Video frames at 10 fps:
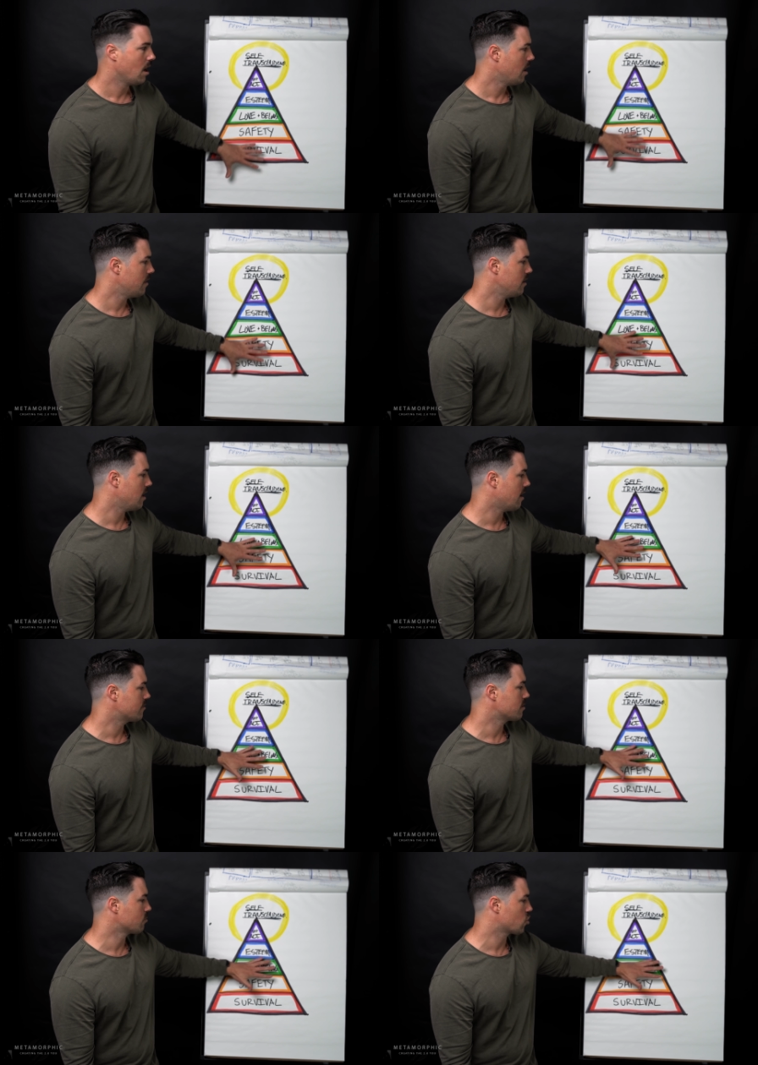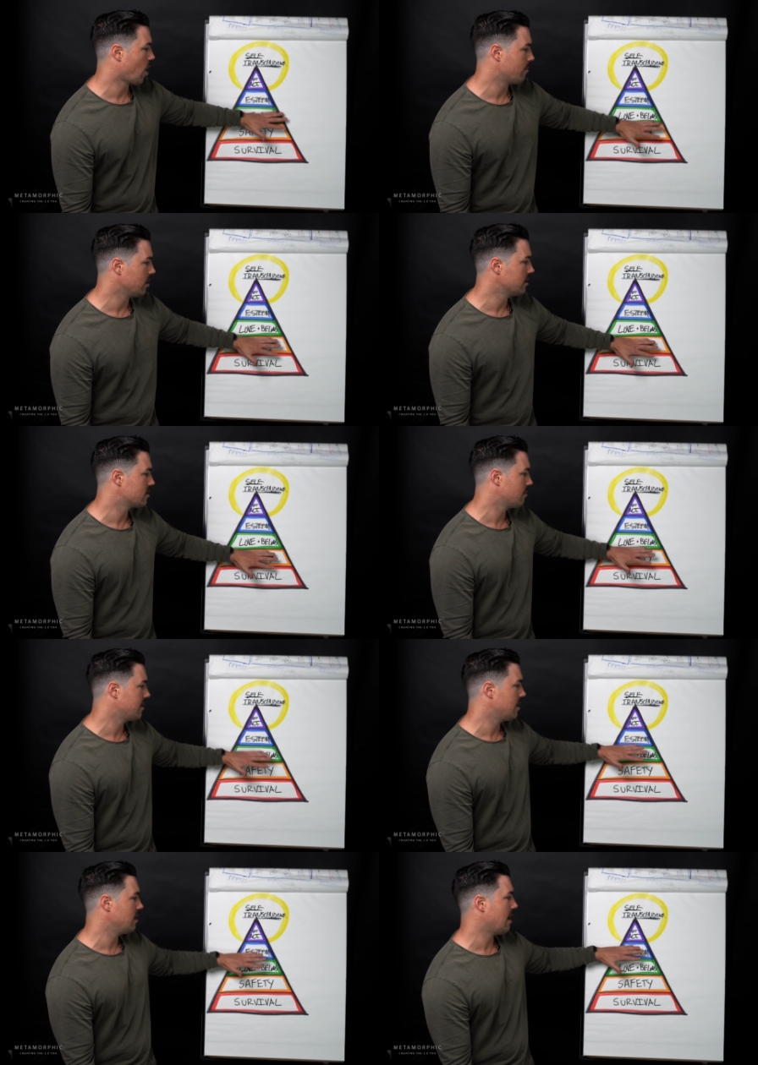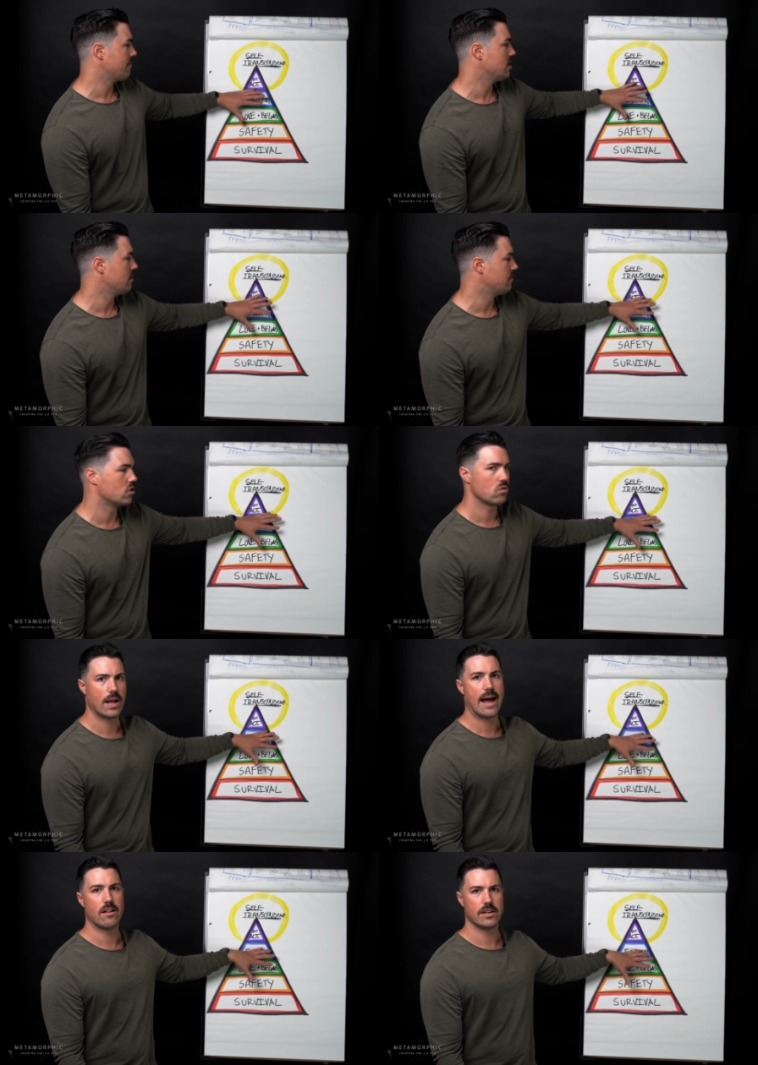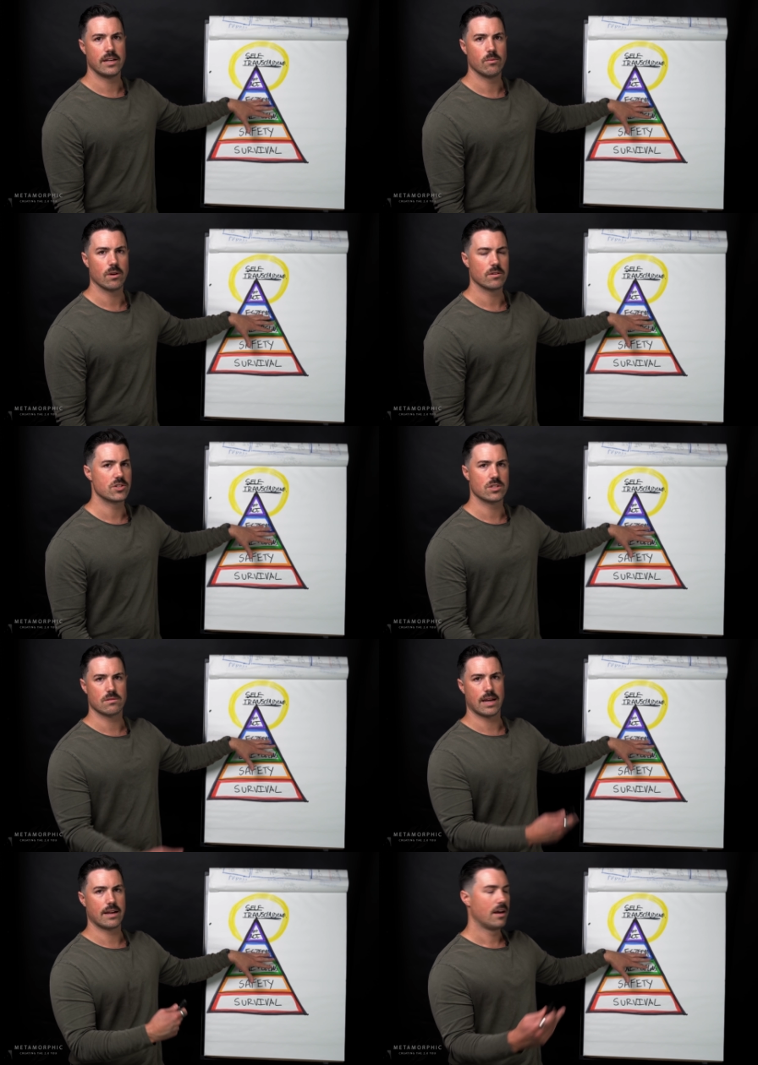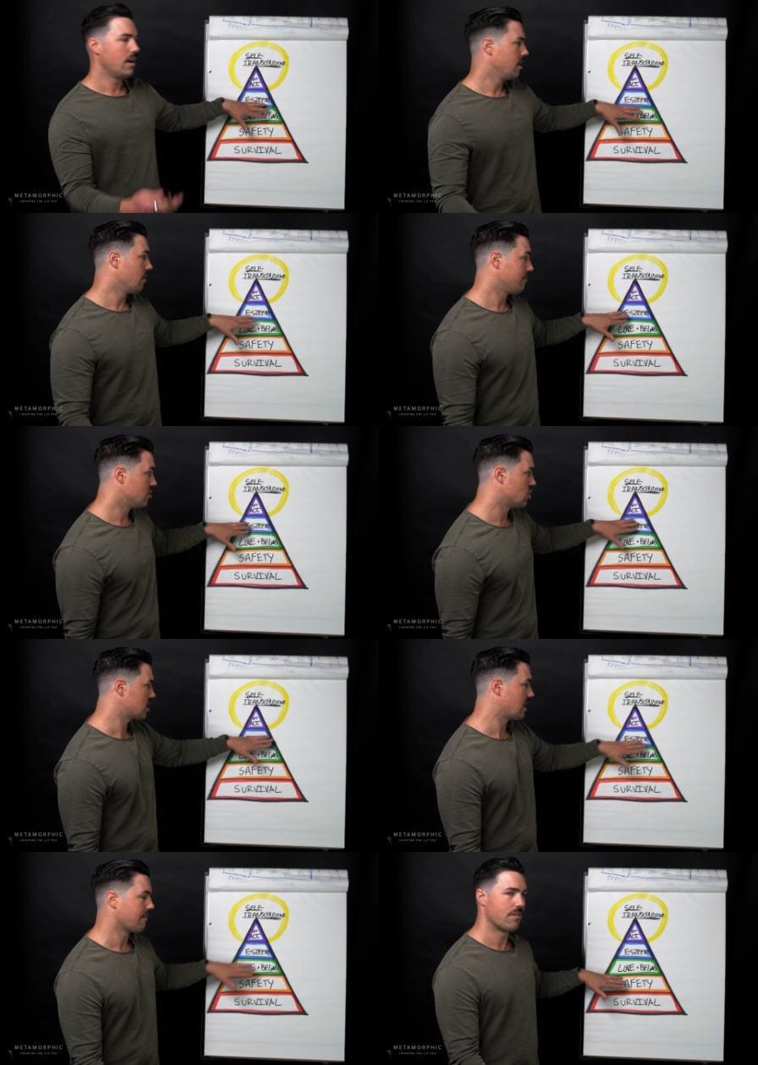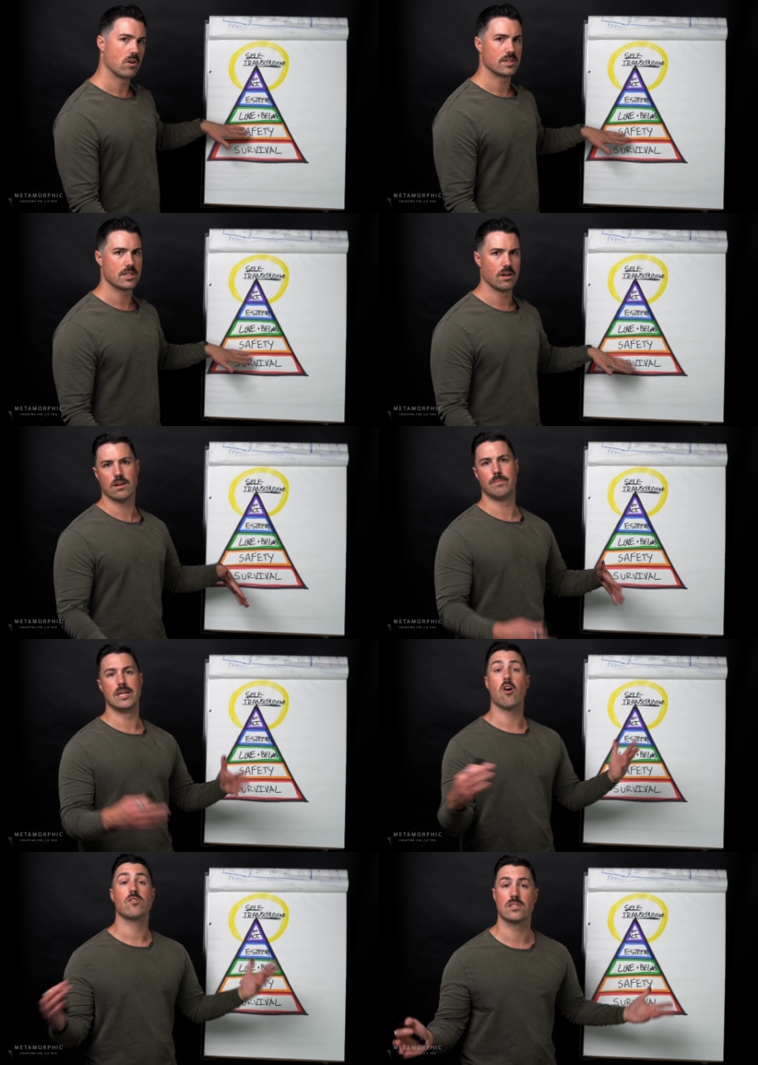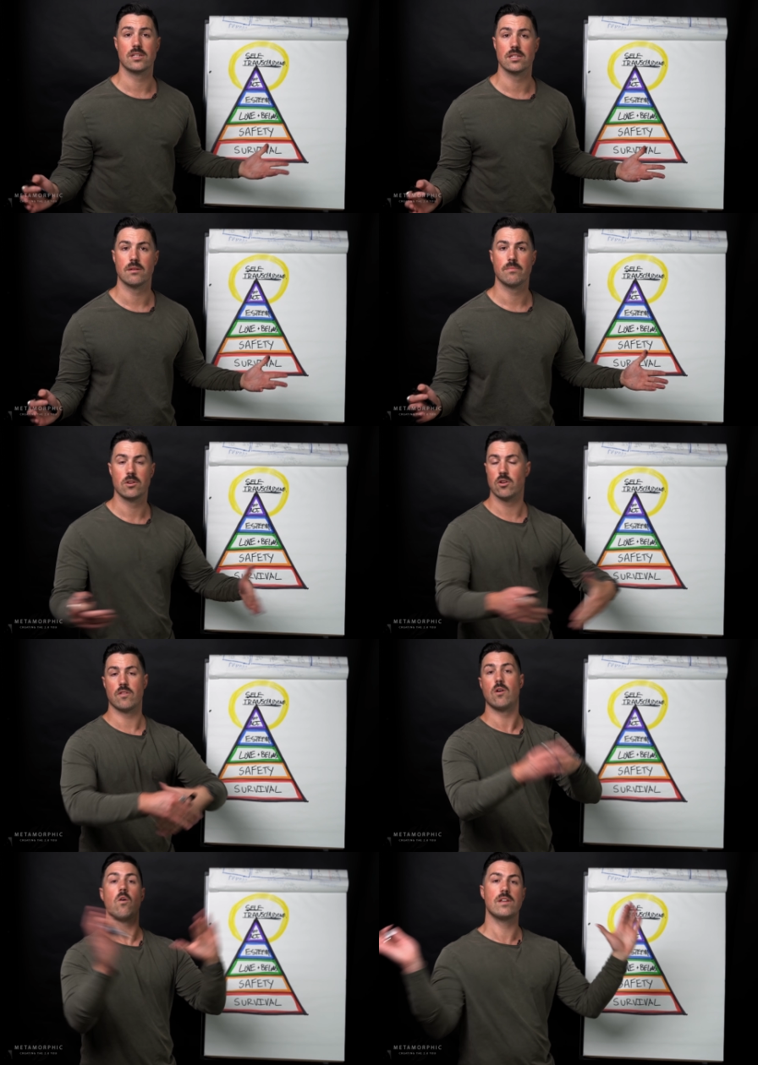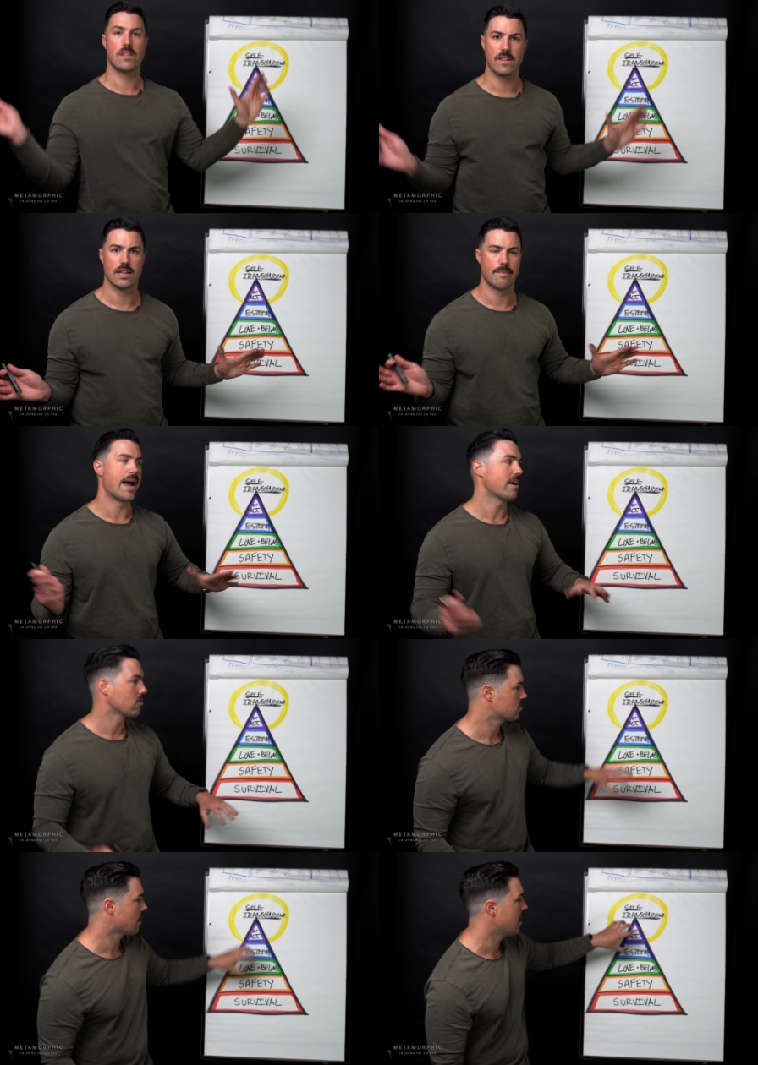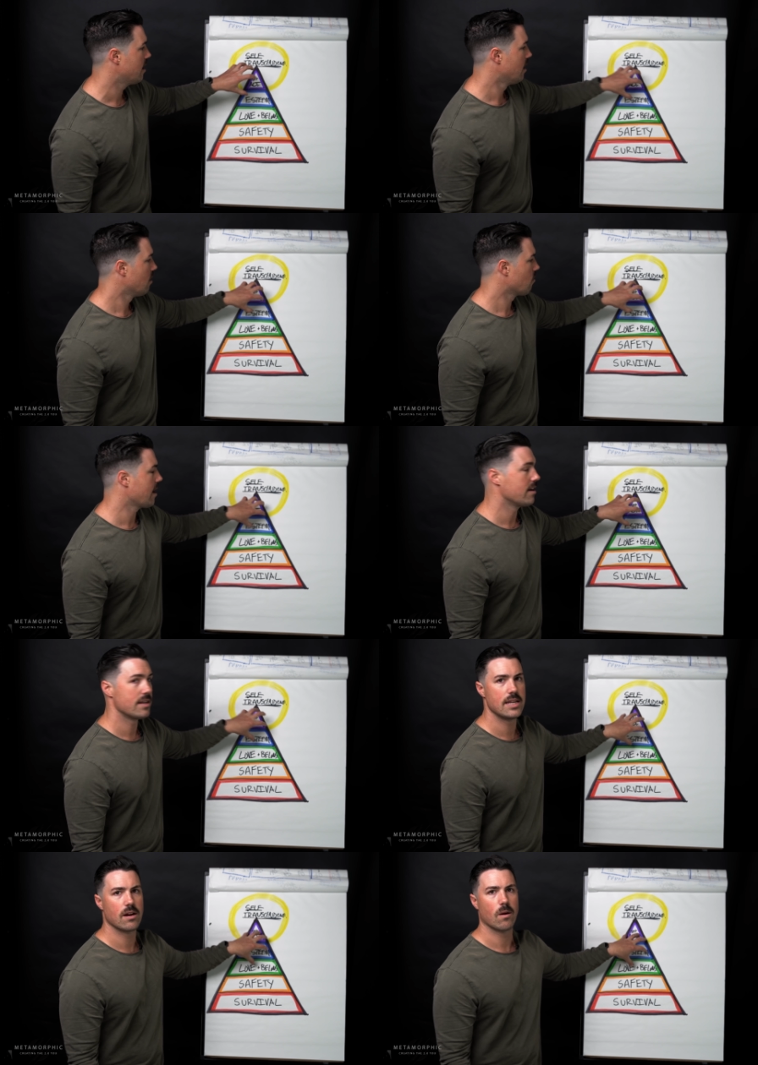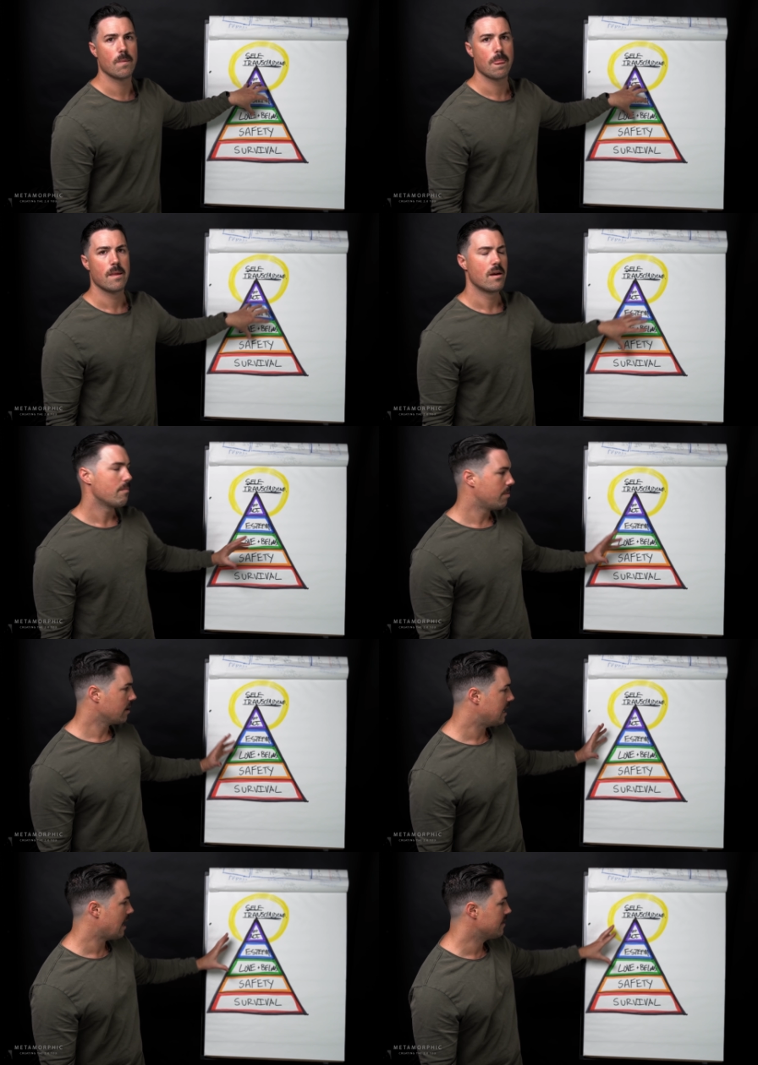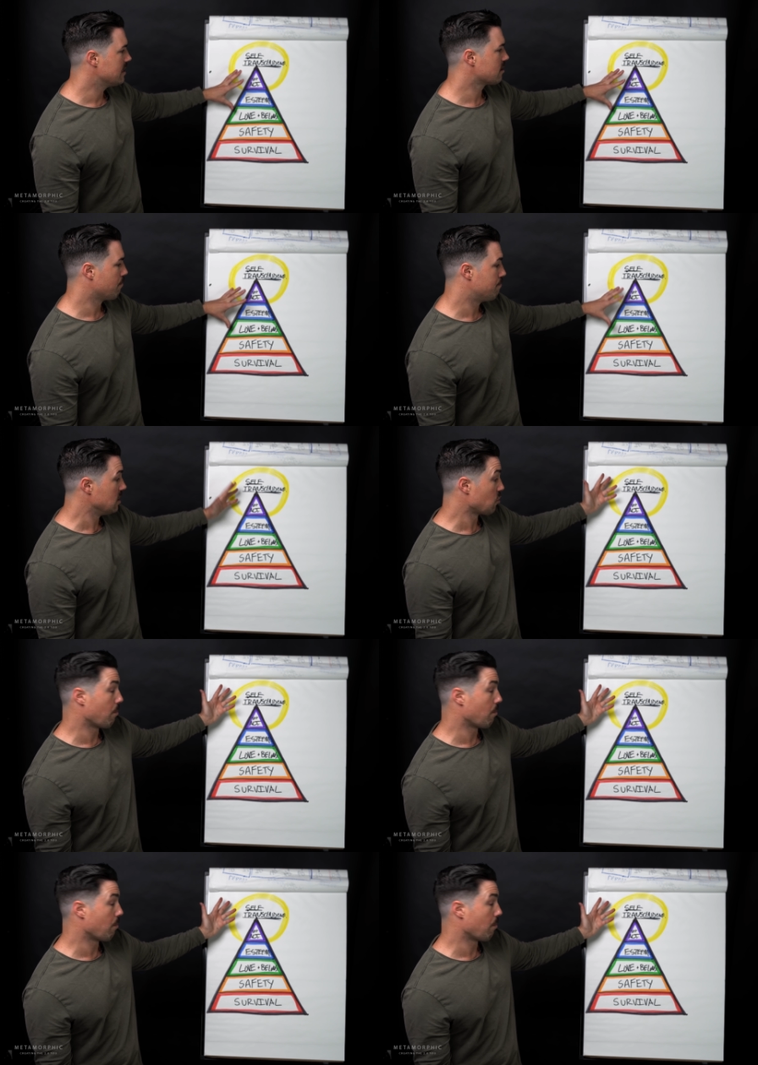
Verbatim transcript: and then you have some tribalism, and then you have individuality, where it's just like, you know, if you just get focused here, it can be narcissism. You're the only thing that matters, right? Right in here. But again, these are these are